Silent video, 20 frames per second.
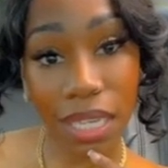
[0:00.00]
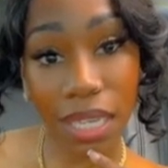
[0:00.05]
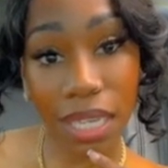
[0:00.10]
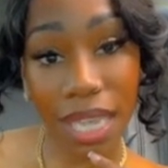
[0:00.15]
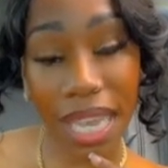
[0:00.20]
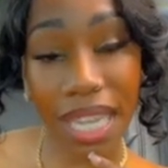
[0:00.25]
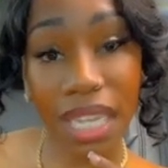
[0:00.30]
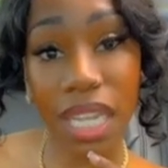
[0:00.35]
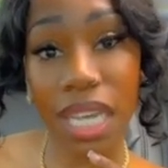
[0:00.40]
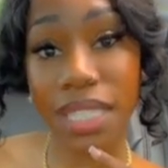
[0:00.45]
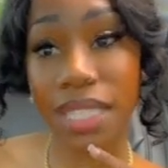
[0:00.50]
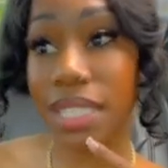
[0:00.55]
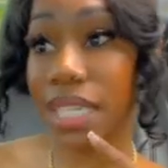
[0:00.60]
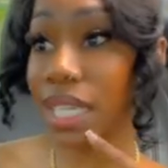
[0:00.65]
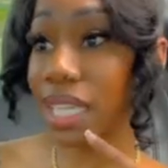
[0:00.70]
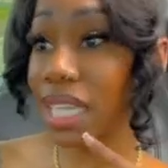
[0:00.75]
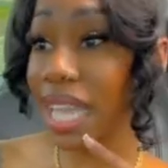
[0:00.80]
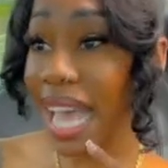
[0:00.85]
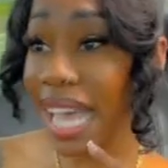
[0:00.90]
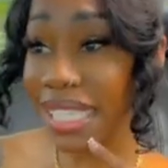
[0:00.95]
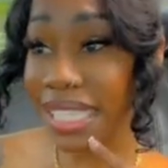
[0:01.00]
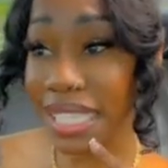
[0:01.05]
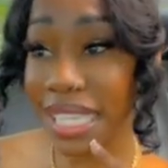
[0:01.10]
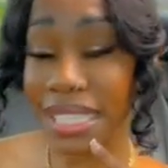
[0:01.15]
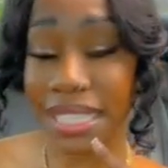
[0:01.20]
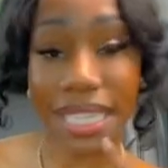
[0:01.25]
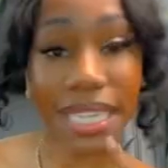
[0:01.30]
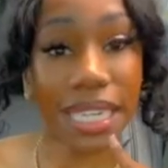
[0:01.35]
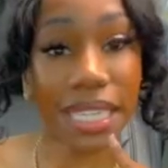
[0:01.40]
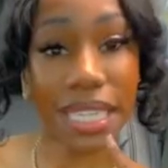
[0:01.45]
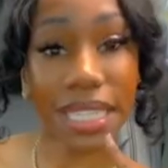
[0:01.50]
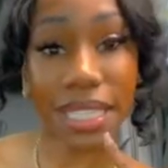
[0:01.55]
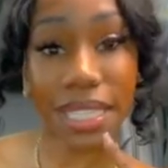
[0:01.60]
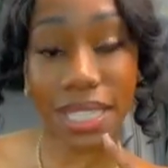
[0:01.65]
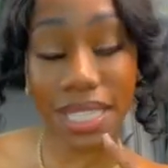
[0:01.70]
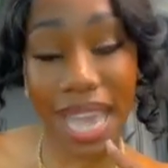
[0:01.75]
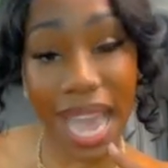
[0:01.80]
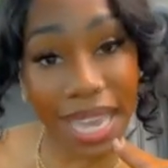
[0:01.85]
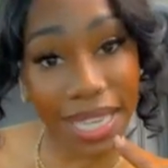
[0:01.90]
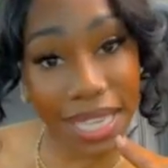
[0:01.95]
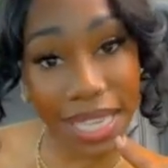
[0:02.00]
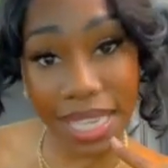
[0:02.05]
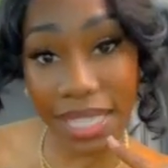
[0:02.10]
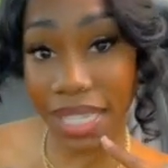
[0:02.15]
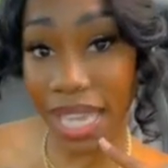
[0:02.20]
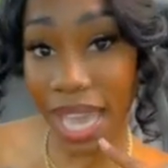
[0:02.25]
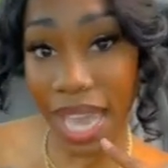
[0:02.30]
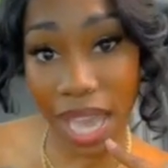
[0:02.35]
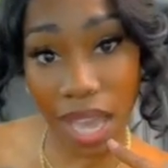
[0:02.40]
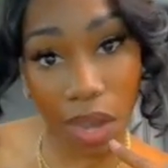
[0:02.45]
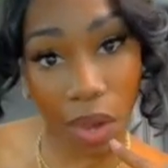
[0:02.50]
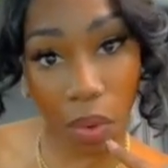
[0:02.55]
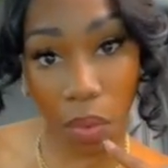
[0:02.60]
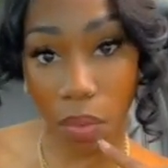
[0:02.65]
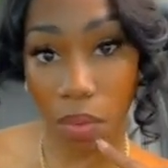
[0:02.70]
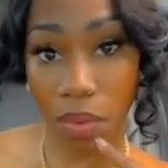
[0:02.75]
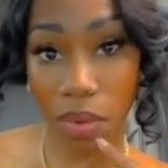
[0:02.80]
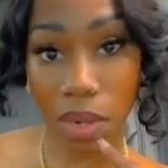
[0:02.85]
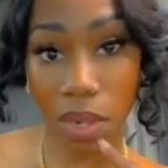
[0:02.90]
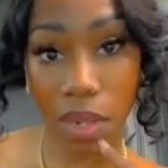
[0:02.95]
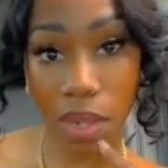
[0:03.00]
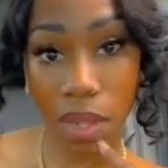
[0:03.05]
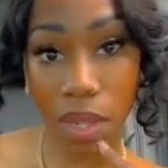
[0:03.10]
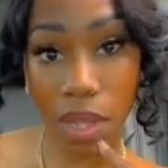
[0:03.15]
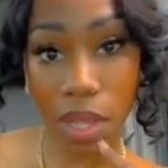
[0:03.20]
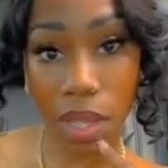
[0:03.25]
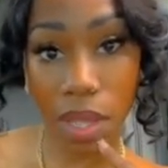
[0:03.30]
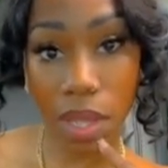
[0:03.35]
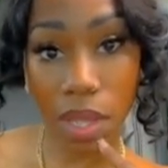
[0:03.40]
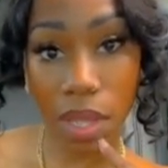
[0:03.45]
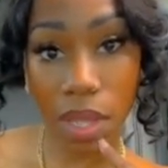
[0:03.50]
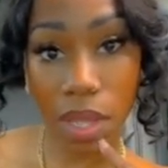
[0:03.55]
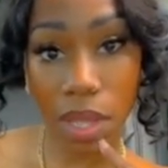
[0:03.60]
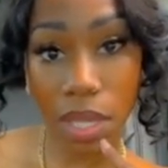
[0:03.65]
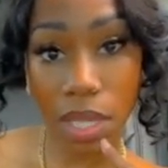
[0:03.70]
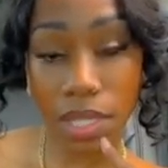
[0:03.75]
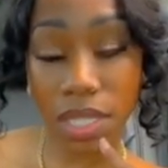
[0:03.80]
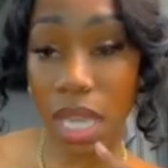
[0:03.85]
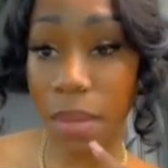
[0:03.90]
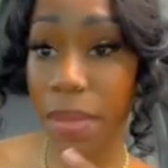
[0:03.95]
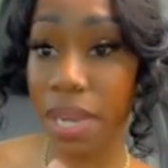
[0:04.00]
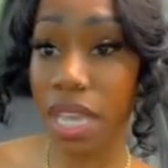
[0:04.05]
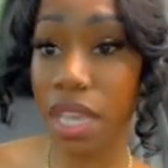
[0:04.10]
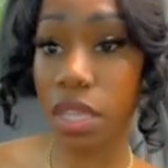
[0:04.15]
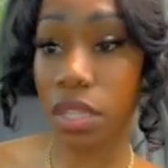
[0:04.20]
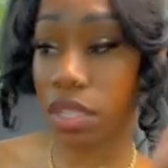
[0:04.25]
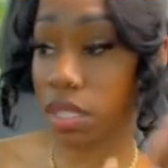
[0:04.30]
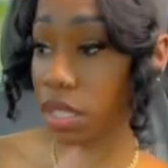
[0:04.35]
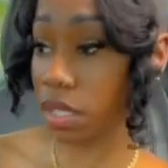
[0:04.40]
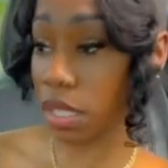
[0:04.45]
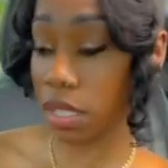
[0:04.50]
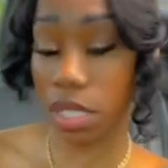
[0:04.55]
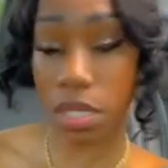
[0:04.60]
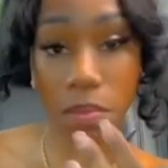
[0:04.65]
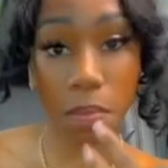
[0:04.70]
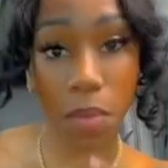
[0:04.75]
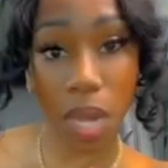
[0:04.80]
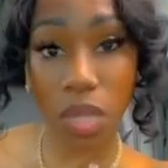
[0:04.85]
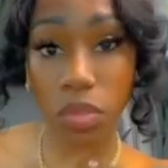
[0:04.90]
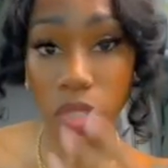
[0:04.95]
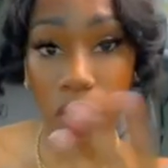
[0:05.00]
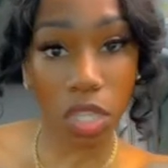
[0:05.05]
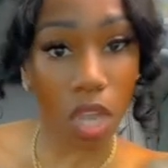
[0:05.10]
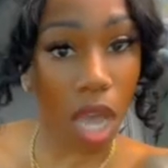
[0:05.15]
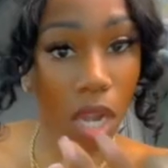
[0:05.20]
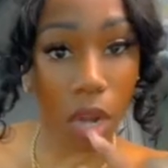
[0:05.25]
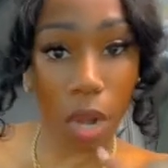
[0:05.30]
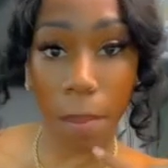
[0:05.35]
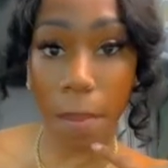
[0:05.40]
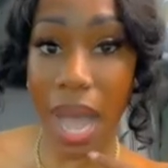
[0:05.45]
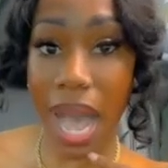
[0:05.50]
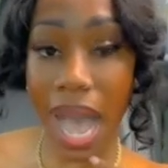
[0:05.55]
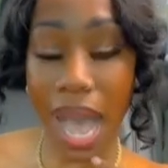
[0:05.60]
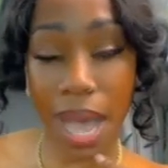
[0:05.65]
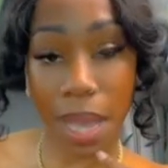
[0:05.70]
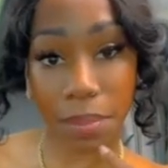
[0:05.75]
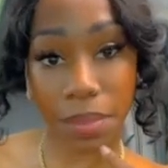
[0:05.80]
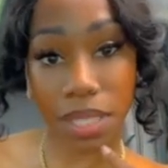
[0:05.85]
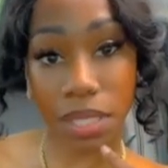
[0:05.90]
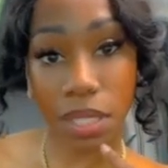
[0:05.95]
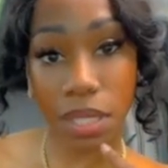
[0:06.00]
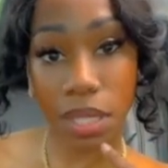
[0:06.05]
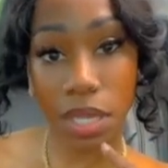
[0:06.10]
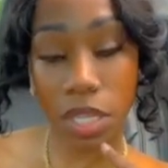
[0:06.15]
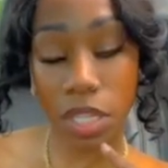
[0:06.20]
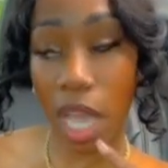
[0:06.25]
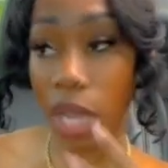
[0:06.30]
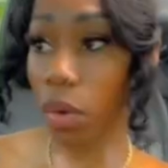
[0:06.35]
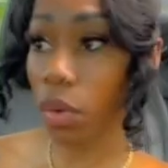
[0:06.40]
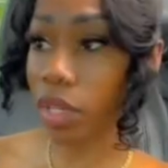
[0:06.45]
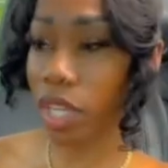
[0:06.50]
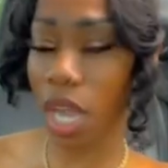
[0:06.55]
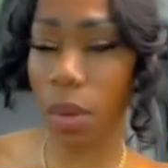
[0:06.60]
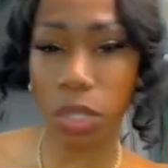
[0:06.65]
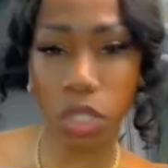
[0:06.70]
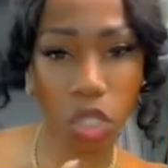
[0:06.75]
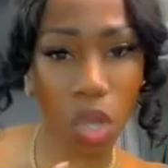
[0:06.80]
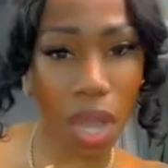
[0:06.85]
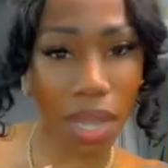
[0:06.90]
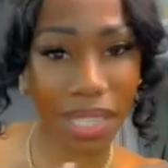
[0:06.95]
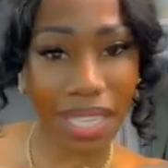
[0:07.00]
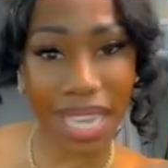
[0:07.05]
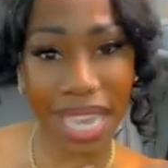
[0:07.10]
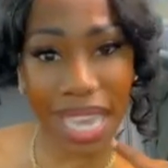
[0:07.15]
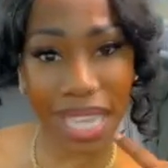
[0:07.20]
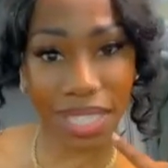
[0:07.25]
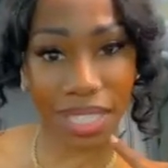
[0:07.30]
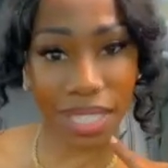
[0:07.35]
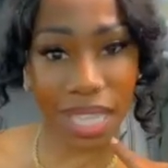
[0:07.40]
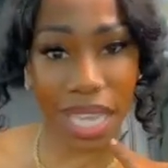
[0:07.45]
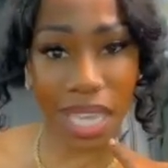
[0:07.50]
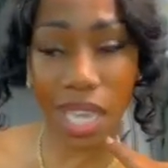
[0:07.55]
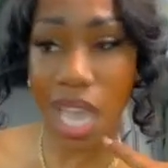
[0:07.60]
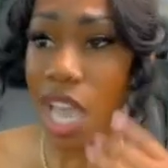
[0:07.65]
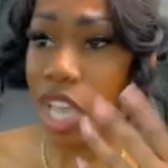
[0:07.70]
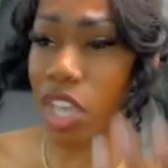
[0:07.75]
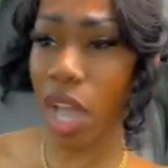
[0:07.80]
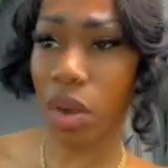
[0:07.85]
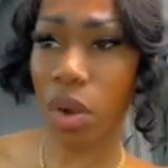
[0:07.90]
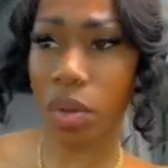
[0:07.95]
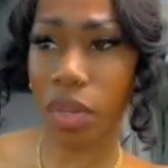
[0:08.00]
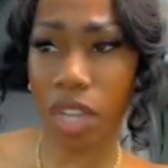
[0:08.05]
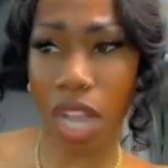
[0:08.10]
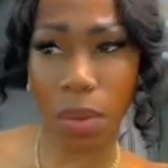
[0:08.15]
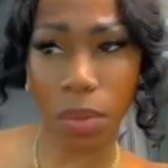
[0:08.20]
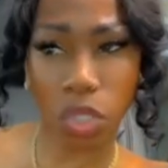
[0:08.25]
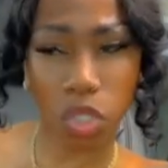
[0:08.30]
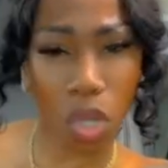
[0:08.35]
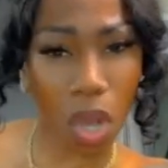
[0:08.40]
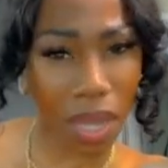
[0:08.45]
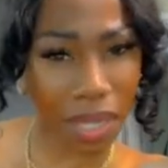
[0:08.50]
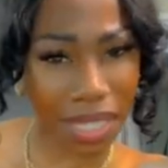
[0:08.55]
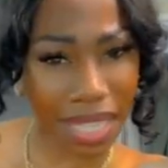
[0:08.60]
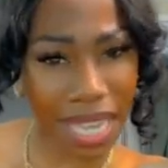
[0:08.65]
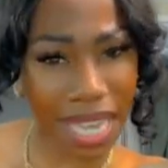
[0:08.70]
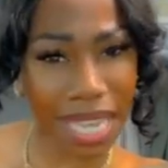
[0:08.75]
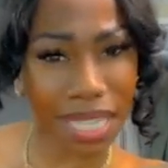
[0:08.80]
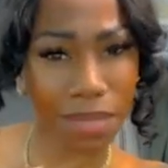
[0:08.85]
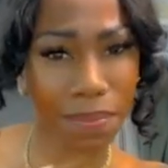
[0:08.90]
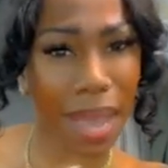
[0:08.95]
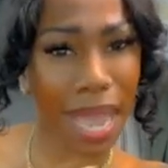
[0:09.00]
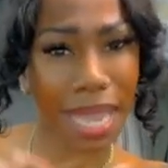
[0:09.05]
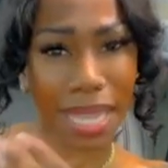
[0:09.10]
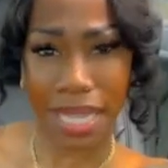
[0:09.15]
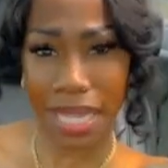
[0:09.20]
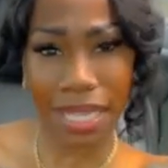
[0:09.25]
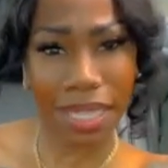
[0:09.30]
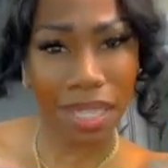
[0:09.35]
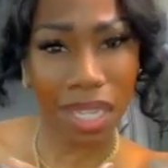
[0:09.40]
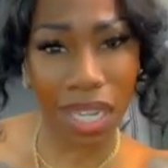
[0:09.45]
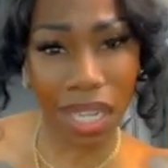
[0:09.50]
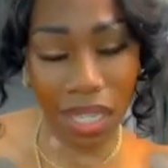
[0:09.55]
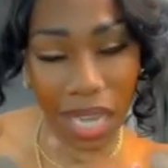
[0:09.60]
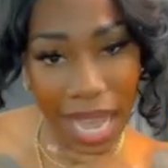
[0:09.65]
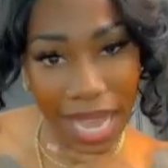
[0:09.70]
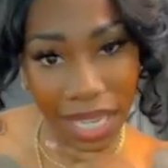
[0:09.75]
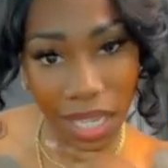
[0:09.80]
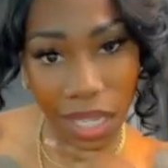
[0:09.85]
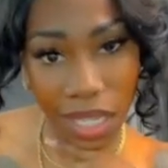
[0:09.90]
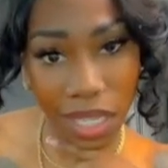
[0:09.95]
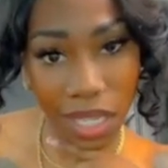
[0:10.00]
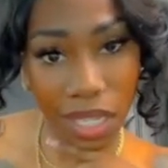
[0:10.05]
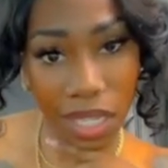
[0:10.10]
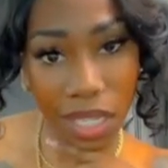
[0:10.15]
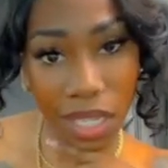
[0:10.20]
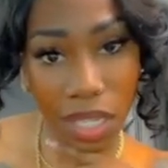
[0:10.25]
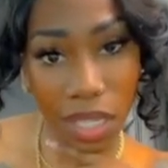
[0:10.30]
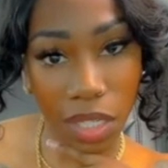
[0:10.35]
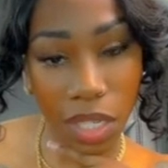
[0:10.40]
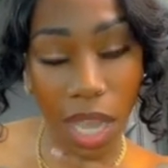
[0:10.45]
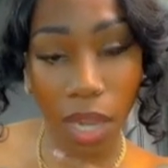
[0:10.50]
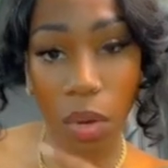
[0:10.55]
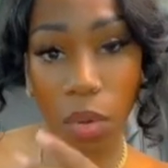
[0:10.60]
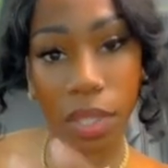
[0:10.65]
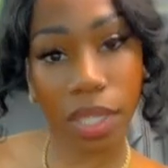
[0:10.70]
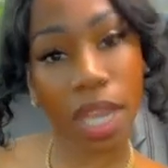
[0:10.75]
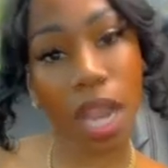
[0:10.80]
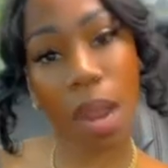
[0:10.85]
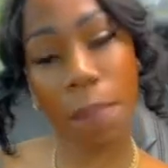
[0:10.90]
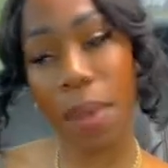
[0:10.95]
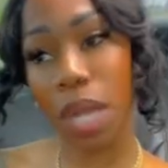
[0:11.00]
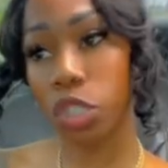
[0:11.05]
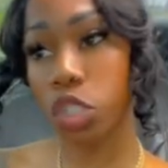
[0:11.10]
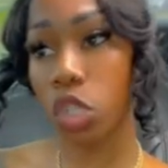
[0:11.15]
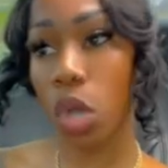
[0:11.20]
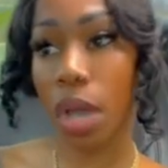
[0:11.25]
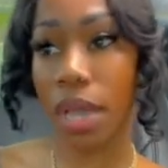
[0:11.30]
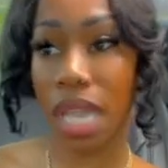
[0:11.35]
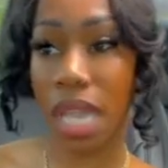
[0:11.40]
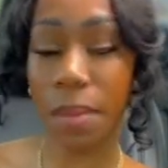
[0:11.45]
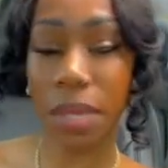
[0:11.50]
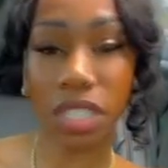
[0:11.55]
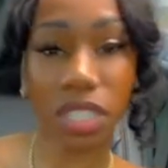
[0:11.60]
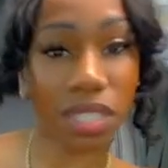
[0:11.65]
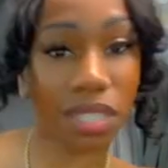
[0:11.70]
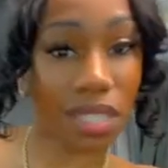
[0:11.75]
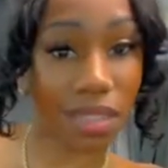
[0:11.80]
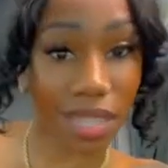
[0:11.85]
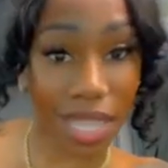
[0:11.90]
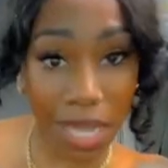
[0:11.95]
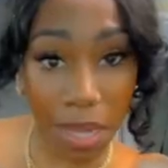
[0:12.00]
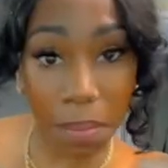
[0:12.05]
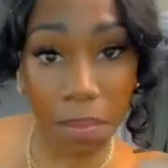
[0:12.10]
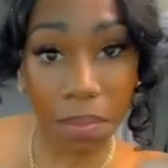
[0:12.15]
It looks classless and it looks tacky as hell. Most of y'all are moms. Y'all don't care what y'all kids think. Y'all don't care what y'all kids might look like. Y'all don't care about y'all image to them.